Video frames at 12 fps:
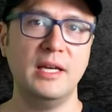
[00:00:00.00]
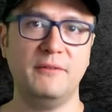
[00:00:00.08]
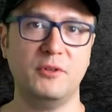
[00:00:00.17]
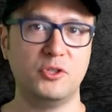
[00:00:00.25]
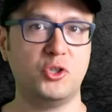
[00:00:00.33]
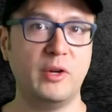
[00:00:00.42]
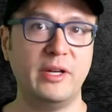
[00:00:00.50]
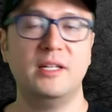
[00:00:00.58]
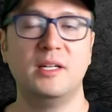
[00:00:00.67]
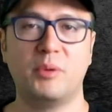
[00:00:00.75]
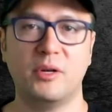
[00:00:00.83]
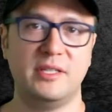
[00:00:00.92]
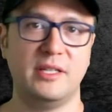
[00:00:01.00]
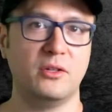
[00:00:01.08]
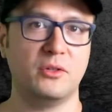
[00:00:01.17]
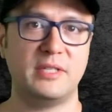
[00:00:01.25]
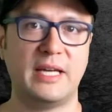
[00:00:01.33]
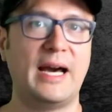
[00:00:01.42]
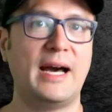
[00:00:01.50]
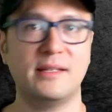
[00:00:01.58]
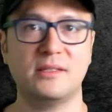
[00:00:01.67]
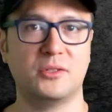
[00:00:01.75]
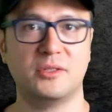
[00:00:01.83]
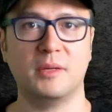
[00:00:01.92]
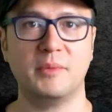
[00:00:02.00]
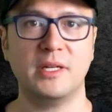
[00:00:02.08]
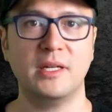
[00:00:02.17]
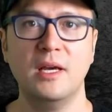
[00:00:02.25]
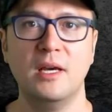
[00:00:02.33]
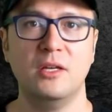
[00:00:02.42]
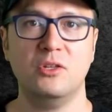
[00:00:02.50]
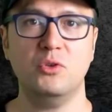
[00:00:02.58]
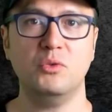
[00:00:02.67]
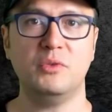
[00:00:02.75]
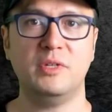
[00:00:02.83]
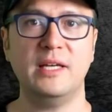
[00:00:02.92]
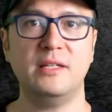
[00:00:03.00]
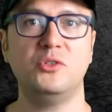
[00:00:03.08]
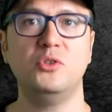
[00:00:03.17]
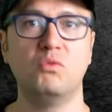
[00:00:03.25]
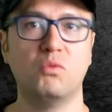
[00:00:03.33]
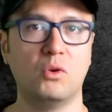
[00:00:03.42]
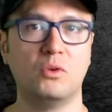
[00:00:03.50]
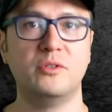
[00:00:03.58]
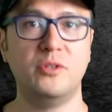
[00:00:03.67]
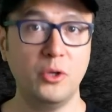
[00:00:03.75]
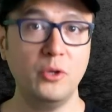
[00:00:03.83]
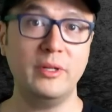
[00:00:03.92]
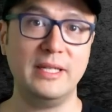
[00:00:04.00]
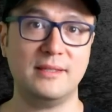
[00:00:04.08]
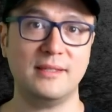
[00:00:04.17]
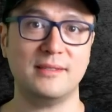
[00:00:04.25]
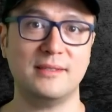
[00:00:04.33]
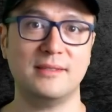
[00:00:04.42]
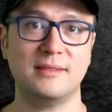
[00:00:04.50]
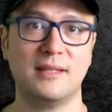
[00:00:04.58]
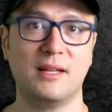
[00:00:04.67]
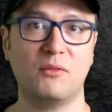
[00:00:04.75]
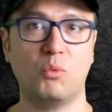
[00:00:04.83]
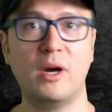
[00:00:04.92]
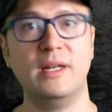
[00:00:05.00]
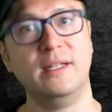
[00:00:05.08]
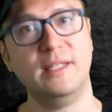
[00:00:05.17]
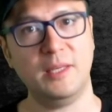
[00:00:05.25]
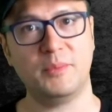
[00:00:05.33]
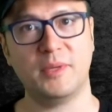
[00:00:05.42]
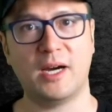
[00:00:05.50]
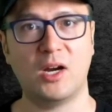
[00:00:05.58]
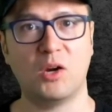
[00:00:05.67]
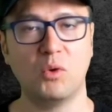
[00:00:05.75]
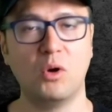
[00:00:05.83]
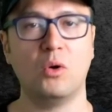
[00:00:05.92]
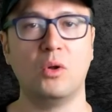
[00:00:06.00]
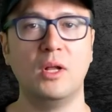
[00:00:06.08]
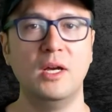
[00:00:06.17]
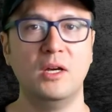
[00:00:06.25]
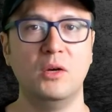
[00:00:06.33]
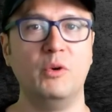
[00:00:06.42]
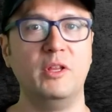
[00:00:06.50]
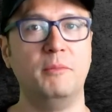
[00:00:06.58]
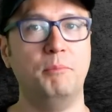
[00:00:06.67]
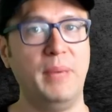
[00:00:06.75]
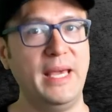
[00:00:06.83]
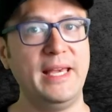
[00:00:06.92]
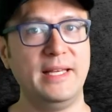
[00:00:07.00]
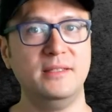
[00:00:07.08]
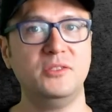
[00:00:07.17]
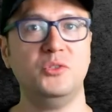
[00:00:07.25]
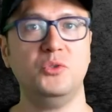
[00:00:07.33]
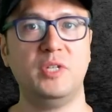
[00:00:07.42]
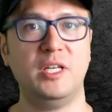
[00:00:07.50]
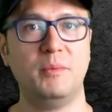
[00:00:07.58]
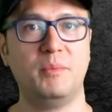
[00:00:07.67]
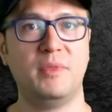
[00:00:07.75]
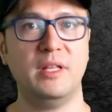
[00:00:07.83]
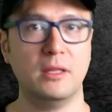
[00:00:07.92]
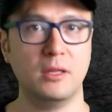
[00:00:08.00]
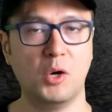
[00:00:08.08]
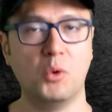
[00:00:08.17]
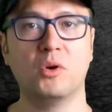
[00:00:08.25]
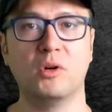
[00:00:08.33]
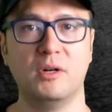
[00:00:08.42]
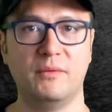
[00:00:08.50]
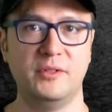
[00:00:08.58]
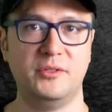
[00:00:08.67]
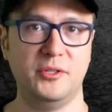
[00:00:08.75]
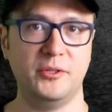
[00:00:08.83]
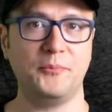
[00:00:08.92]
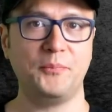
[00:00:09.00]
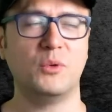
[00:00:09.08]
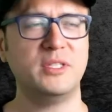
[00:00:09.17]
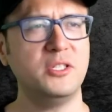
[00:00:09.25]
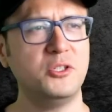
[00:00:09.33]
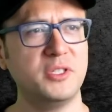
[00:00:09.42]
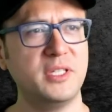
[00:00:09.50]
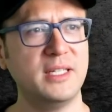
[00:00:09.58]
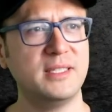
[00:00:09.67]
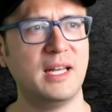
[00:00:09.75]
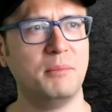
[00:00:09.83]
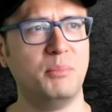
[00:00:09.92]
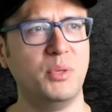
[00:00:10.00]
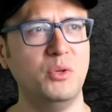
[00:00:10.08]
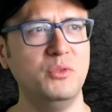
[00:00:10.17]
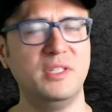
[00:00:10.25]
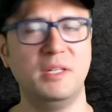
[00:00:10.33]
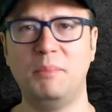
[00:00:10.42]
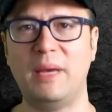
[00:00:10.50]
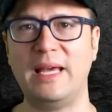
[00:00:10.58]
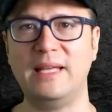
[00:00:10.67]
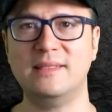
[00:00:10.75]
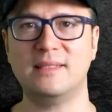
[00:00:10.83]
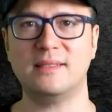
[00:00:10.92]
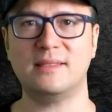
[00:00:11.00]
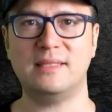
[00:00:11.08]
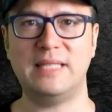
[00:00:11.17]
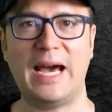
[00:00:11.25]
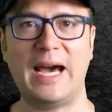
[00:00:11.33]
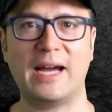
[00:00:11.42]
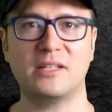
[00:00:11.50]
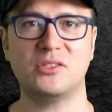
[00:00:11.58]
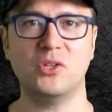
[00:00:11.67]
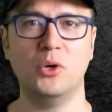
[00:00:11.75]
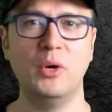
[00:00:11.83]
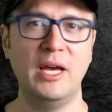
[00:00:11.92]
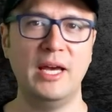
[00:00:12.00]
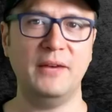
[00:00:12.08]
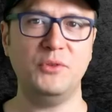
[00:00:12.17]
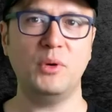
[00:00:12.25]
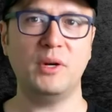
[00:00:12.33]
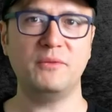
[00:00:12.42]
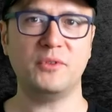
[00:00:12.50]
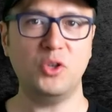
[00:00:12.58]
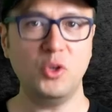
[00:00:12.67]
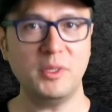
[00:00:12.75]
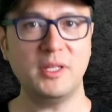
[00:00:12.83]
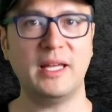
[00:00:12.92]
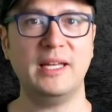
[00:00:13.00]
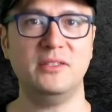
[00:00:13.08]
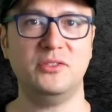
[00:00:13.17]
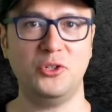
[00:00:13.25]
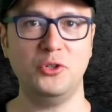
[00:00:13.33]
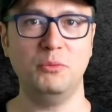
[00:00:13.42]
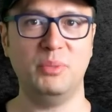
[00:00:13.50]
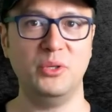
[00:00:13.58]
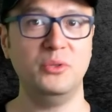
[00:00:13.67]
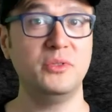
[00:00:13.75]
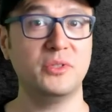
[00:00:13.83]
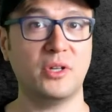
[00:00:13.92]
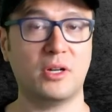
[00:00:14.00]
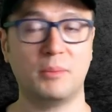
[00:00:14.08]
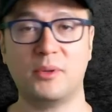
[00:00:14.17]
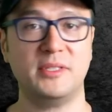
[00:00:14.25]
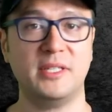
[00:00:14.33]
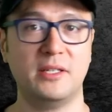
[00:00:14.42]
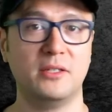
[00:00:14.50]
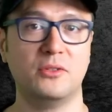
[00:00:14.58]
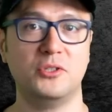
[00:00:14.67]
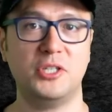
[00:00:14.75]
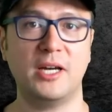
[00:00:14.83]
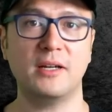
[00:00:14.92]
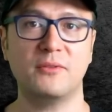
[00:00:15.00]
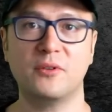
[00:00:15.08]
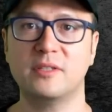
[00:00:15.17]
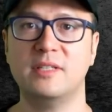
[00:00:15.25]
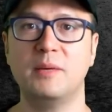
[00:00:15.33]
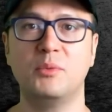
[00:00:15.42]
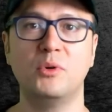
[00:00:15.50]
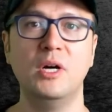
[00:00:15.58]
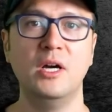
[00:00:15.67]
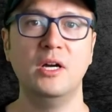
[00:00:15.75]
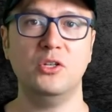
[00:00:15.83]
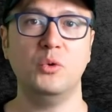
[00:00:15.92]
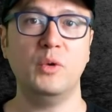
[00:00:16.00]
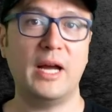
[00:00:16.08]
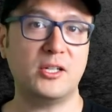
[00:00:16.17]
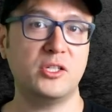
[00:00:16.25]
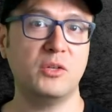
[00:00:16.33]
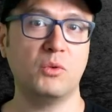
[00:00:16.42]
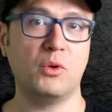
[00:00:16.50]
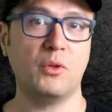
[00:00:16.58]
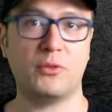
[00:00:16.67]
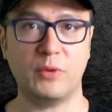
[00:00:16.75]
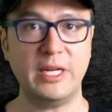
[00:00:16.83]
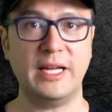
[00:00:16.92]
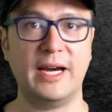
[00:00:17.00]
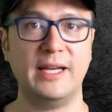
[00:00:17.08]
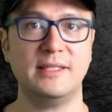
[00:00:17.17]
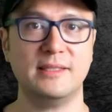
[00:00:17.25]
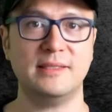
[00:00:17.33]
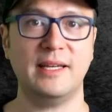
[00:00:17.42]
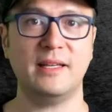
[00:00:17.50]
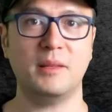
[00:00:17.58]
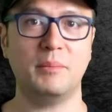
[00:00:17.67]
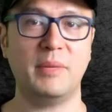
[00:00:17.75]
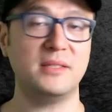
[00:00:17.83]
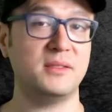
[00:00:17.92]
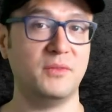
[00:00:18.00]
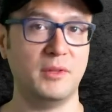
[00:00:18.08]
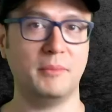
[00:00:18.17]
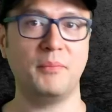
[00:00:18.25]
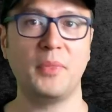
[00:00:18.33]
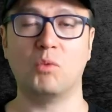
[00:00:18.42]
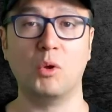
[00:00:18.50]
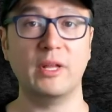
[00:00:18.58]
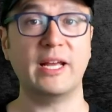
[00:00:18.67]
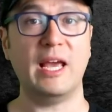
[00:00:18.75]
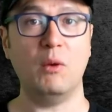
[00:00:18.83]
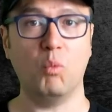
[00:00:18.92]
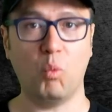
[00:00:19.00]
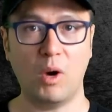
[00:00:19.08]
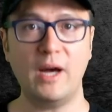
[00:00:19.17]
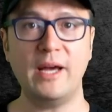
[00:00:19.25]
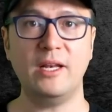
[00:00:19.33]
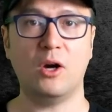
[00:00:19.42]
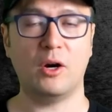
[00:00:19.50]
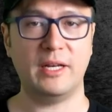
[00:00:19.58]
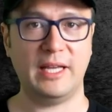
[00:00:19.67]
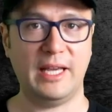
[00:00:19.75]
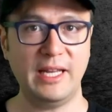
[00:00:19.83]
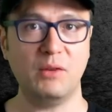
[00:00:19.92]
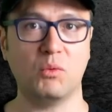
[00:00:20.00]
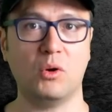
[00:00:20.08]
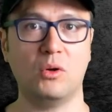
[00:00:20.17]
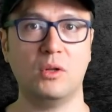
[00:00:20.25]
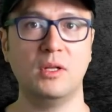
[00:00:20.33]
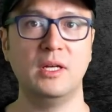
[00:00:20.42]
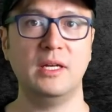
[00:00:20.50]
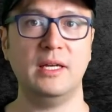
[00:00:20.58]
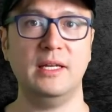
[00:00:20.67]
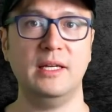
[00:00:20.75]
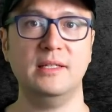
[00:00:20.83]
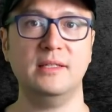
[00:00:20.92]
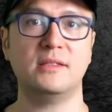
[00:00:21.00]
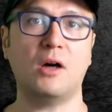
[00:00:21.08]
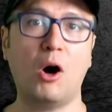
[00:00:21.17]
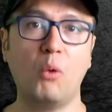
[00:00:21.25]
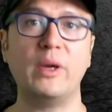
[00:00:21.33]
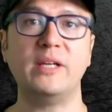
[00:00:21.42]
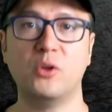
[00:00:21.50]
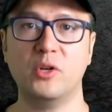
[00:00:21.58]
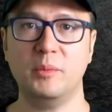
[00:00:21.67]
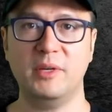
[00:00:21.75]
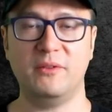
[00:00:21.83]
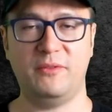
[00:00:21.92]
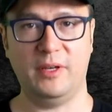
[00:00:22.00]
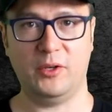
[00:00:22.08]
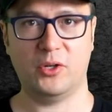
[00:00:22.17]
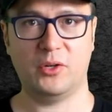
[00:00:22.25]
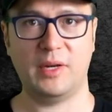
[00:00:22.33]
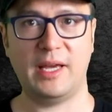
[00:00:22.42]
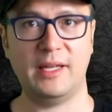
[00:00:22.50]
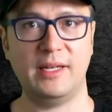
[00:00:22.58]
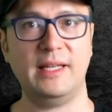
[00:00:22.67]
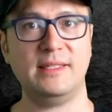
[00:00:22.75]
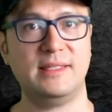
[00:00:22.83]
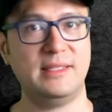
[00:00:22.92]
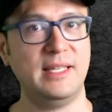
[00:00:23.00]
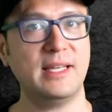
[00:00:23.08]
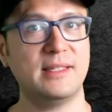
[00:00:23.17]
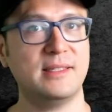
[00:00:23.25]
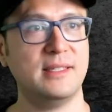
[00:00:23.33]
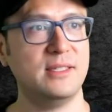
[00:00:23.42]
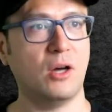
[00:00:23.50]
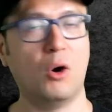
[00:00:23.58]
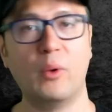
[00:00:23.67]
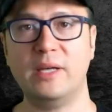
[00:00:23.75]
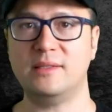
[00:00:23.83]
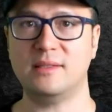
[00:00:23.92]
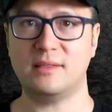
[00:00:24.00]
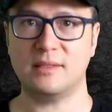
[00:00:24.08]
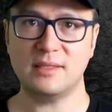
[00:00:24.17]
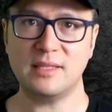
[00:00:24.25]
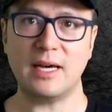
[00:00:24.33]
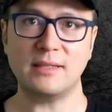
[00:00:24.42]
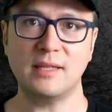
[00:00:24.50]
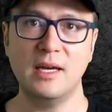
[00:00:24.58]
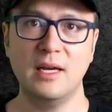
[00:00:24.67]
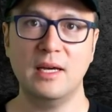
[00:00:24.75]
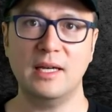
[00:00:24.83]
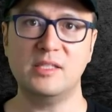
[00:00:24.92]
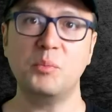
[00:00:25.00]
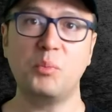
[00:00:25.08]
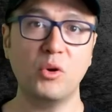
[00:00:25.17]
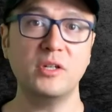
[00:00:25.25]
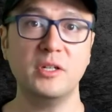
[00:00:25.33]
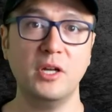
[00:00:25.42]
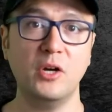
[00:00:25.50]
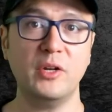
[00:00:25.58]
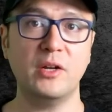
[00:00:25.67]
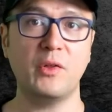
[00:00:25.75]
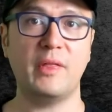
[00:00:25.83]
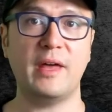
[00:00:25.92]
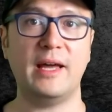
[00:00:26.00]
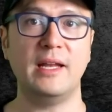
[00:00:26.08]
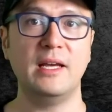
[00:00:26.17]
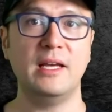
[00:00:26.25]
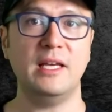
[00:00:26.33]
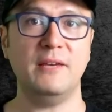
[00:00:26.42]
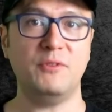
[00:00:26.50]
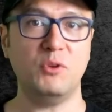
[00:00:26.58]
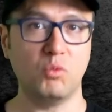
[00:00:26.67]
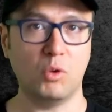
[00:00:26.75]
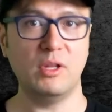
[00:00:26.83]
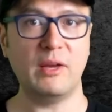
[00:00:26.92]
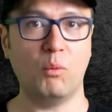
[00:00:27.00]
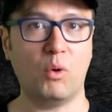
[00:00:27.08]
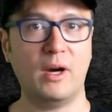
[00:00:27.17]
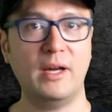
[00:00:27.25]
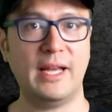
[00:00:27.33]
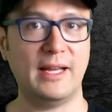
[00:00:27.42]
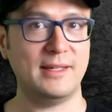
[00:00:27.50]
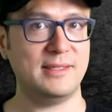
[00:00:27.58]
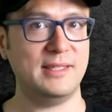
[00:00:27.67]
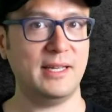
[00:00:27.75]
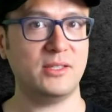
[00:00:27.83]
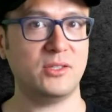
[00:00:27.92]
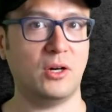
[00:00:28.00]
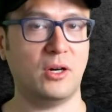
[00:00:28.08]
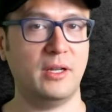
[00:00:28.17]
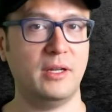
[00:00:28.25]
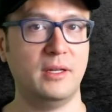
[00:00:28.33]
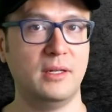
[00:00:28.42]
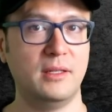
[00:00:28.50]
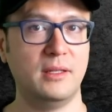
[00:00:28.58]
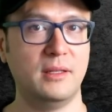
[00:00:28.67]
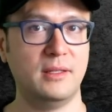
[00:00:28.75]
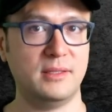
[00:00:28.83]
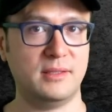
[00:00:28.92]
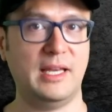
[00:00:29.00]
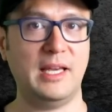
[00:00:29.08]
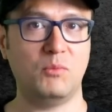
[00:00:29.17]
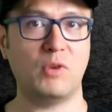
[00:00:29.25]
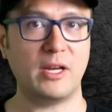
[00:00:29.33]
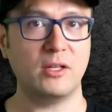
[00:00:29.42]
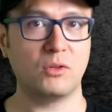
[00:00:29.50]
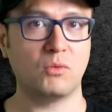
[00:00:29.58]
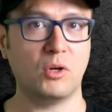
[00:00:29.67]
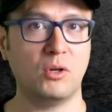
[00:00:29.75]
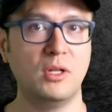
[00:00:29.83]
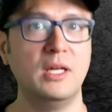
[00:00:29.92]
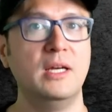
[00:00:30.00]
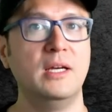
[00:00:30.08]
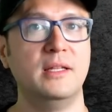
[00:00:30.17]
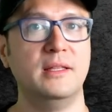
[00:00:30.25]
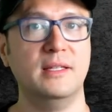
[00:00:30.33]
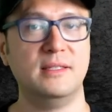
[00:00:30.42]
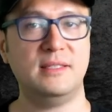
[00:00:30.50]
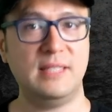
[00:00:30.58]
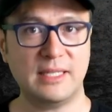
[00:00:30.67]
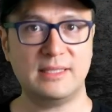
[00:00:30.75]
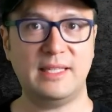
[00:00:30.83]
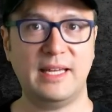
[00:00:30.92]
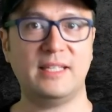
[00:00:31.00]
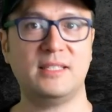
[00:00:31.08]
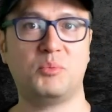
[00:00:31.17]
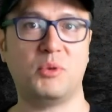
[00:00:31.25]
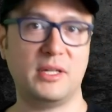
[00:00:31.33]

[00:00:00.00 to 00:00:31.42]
if you're trained in a particular task or something, you get to roll 2 d6s instead of 1 and keep the higher roll. With banes, you keep the lower of the 2. What's interesting is that boons and banes stack. So if you have accumulated 2 boons on a particular check, for example, you would actually roll 3 dice and take the best of them. Rolling a 1 on any roll is always going to be a failure, and a 6 is always a success. It's important to note here that if you roll a 1 and a 6 on the same regular roll, the 6 takes